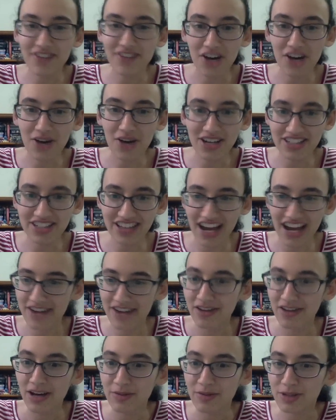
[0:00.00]
Gohan just kind
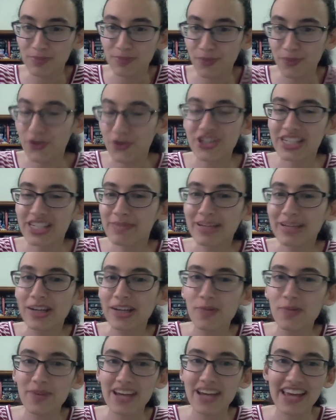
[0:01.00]
of just pushes him a
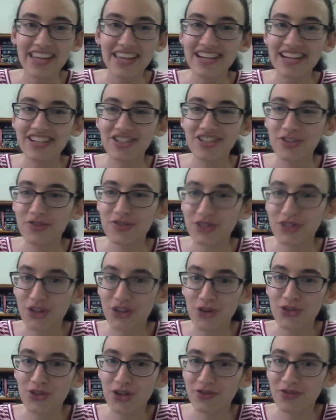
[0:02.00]
little bit and then he just sort of
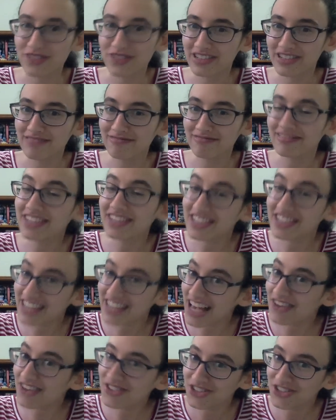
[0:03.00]
shows off just
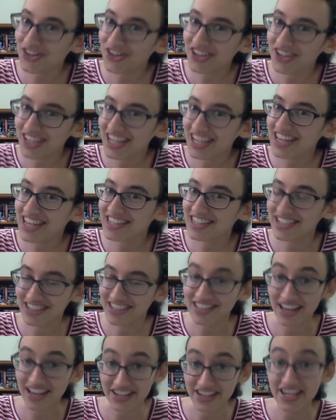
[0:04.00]
how strong he is and he's
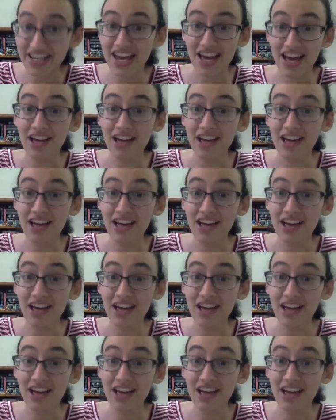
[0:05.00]
just like, yeah,